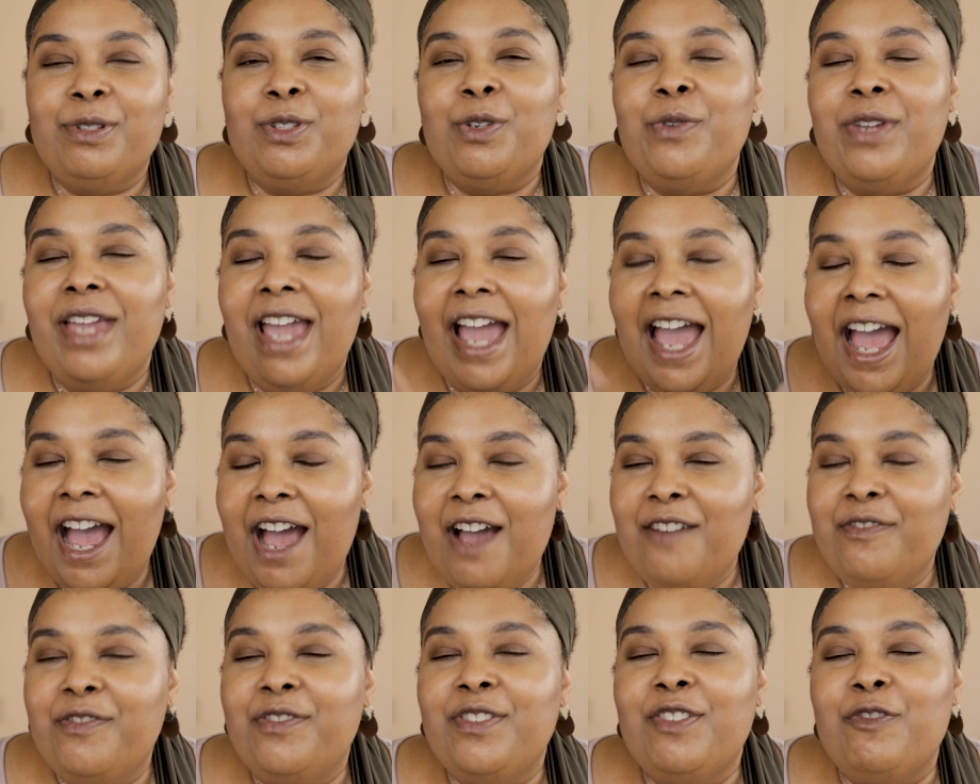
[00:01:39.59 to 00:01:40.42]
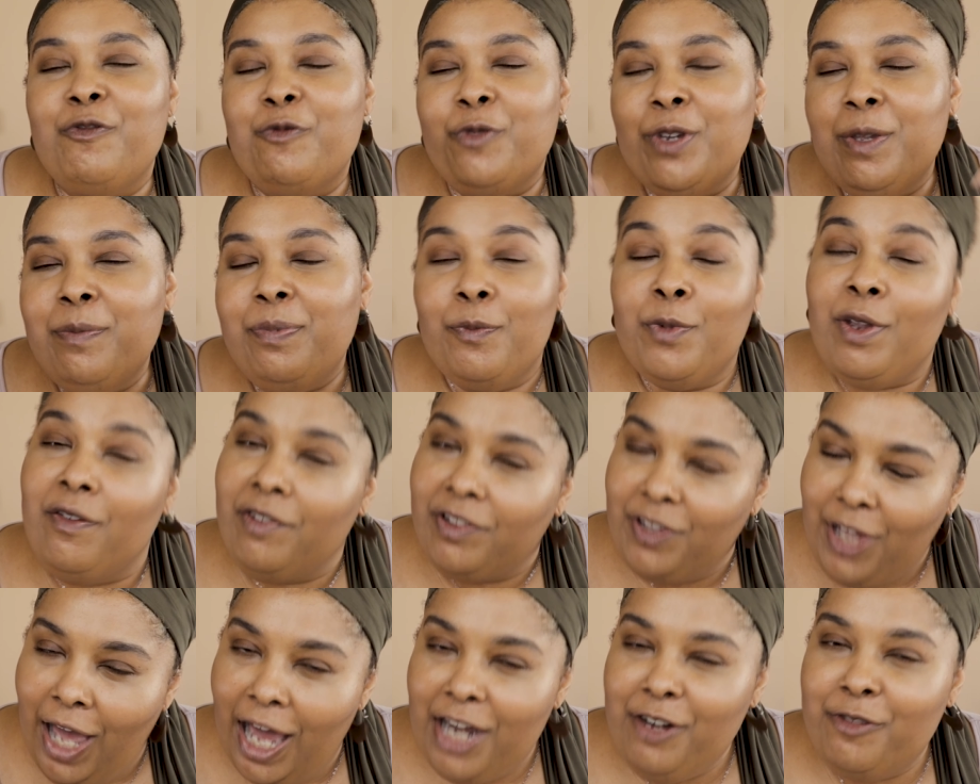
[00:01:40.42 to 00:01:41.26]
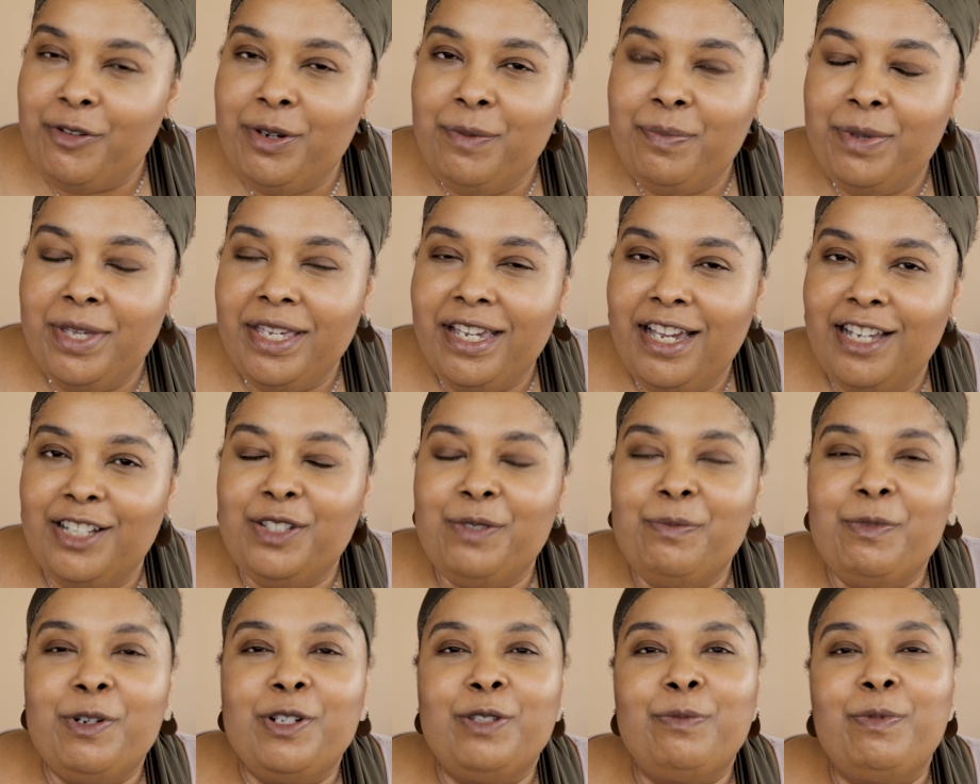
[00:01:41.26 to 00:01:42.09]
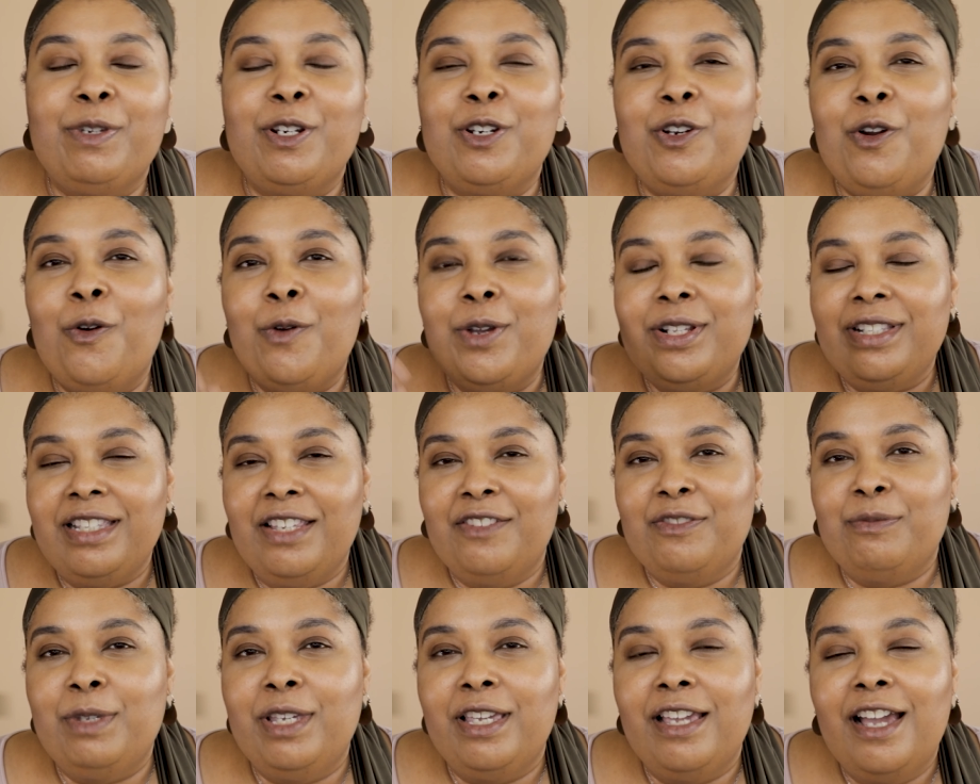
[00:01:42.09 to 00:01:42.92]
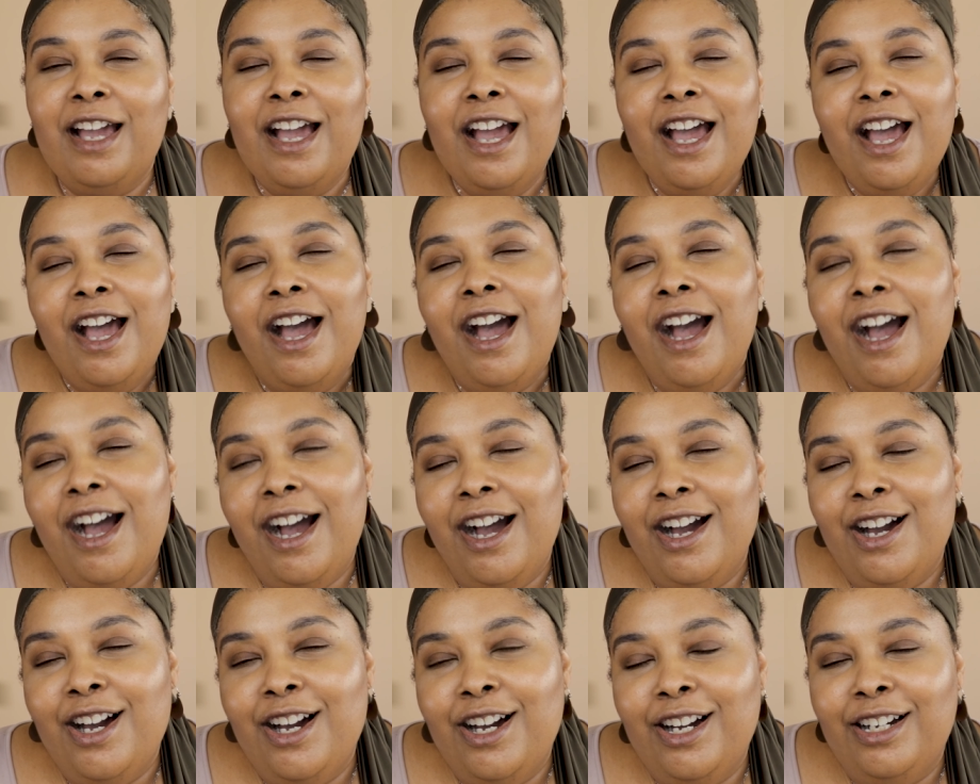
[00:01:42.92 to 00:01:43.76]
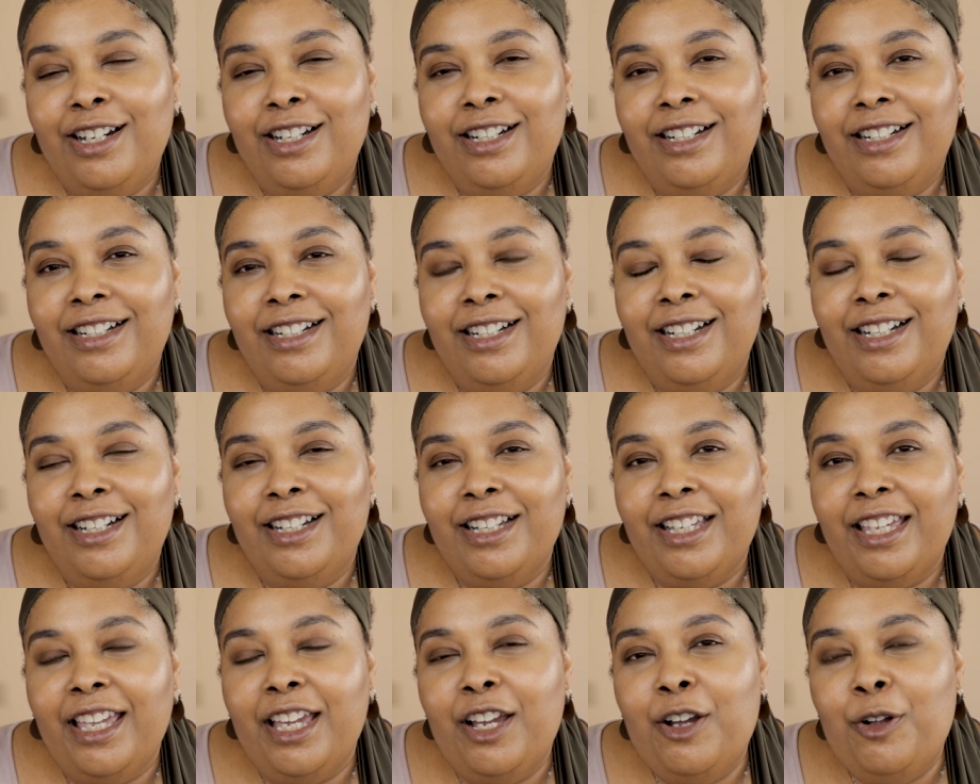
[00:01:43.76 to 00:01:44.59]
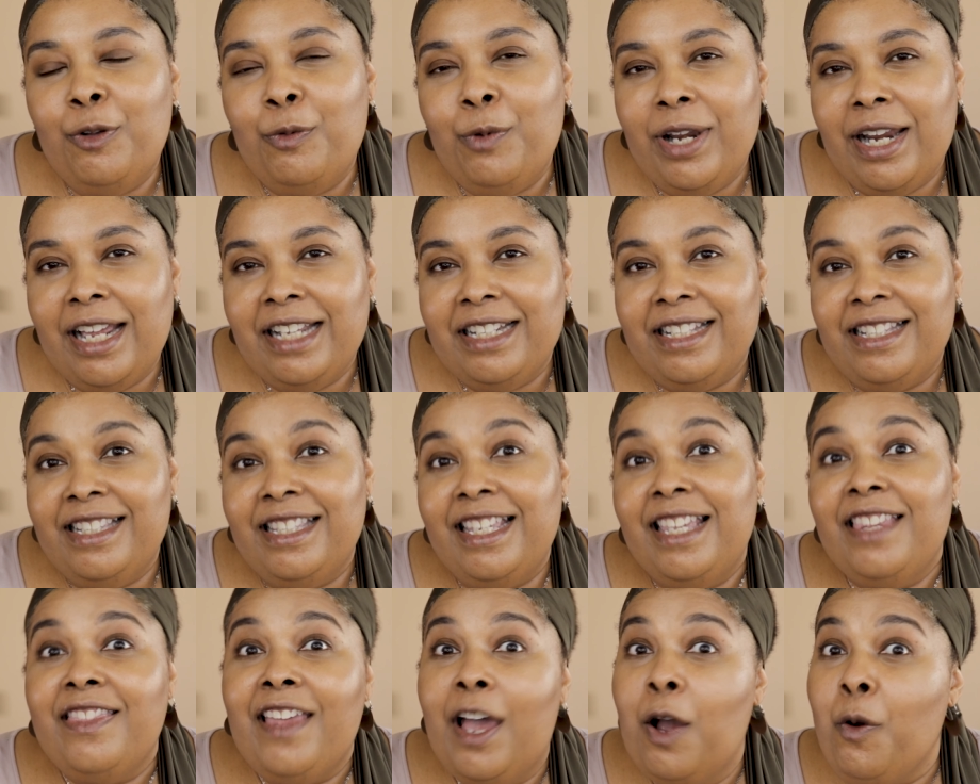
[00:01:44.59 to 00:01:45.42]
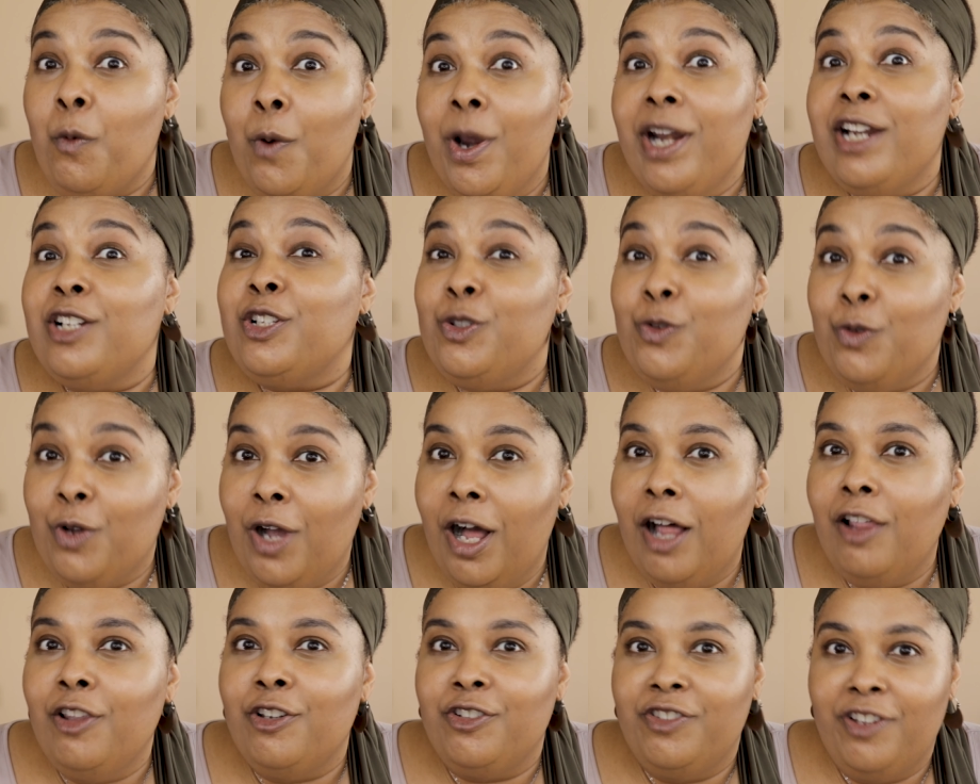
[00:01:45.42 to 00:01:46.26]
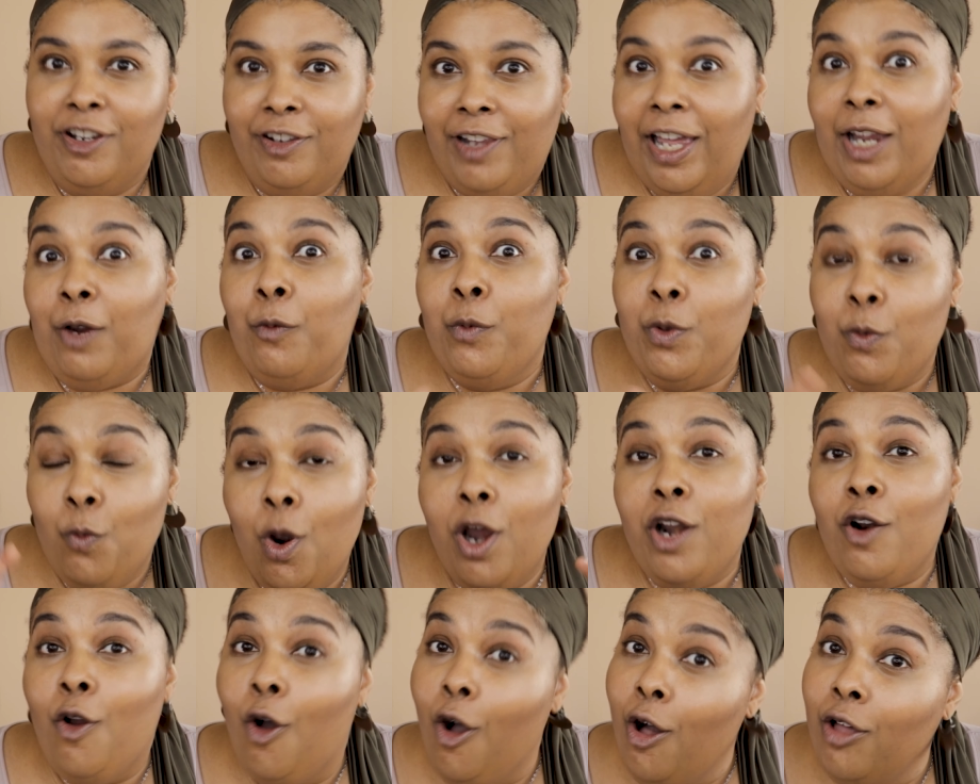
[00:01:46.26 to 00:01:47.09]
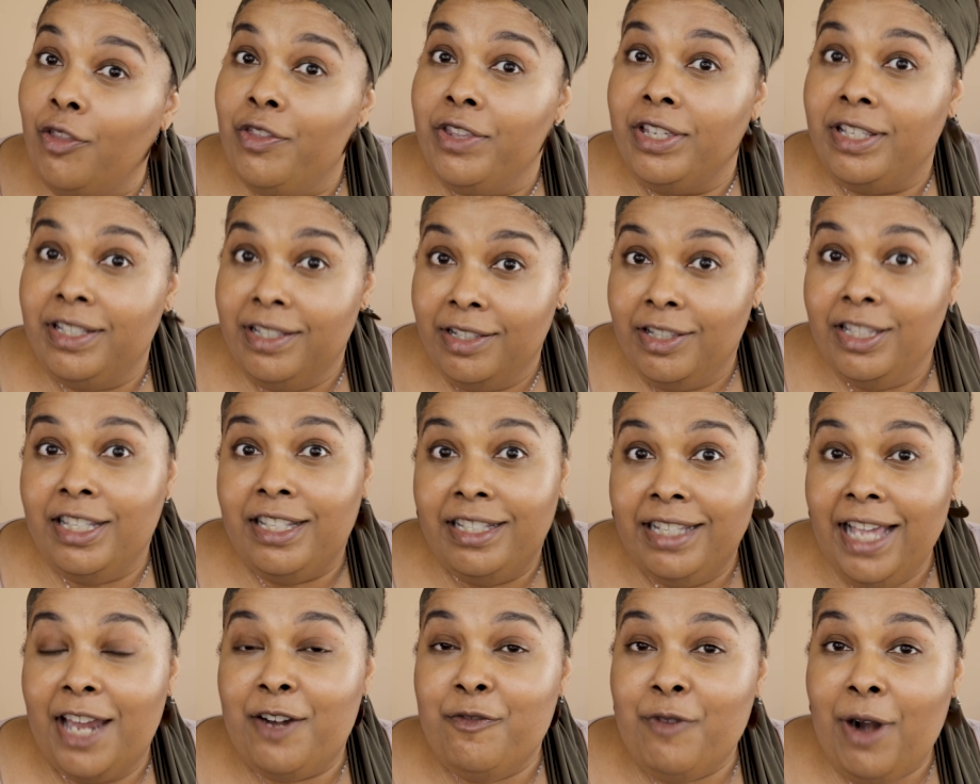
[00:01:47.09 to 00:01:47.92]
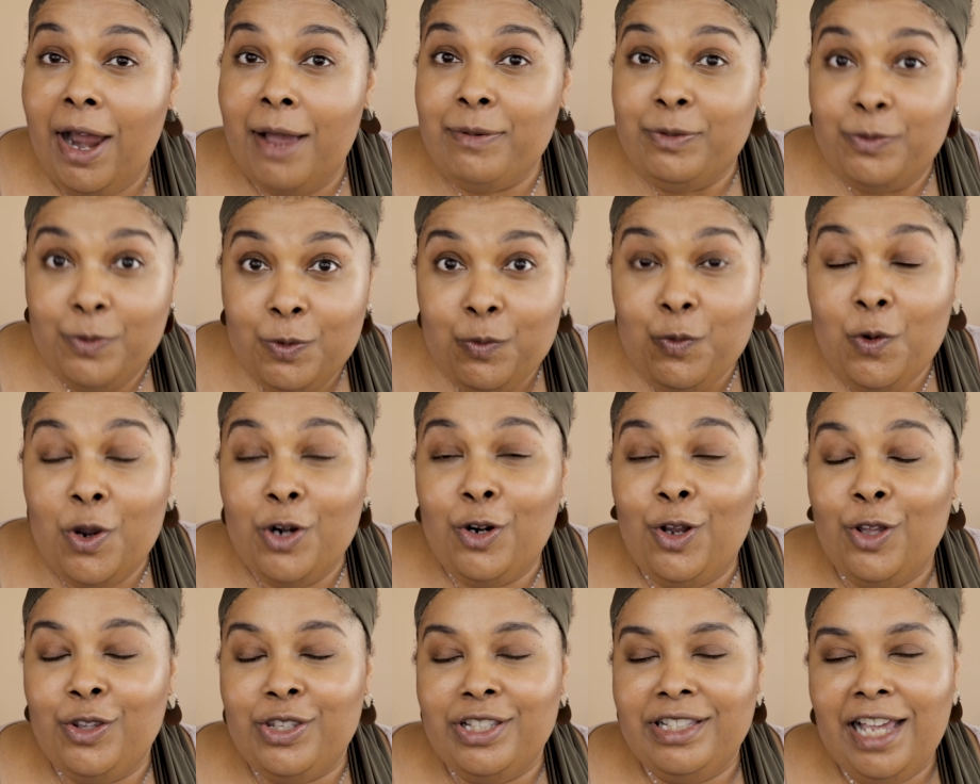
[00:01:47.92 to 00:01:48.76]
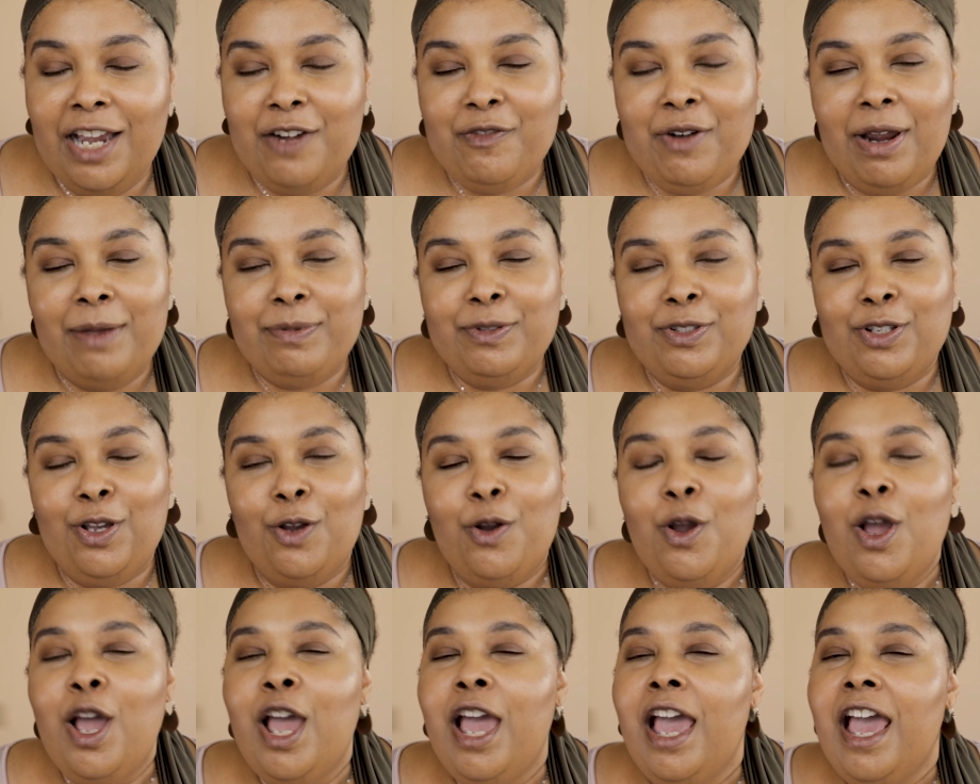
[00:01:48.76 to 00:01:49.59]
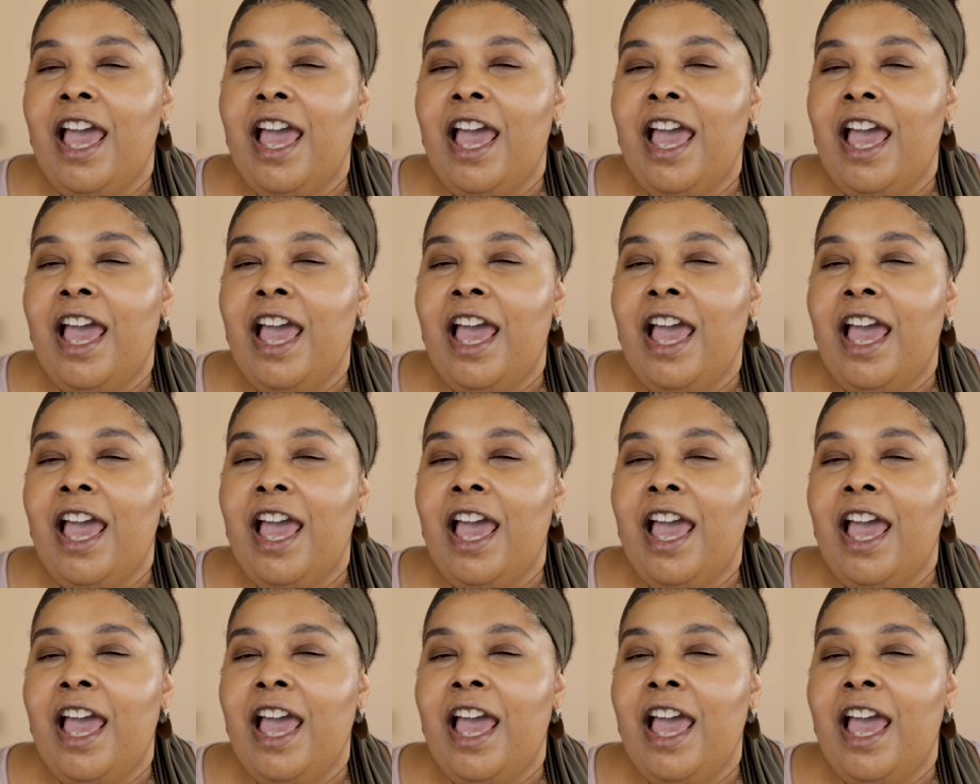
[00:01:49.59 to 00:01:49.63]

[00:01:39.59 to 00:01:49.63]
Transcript: So we have a lot of repeat customers, but it always gives me a giggle when I see that when it's new colors, they're like, we want all these head wraps. We want all these head wraps. So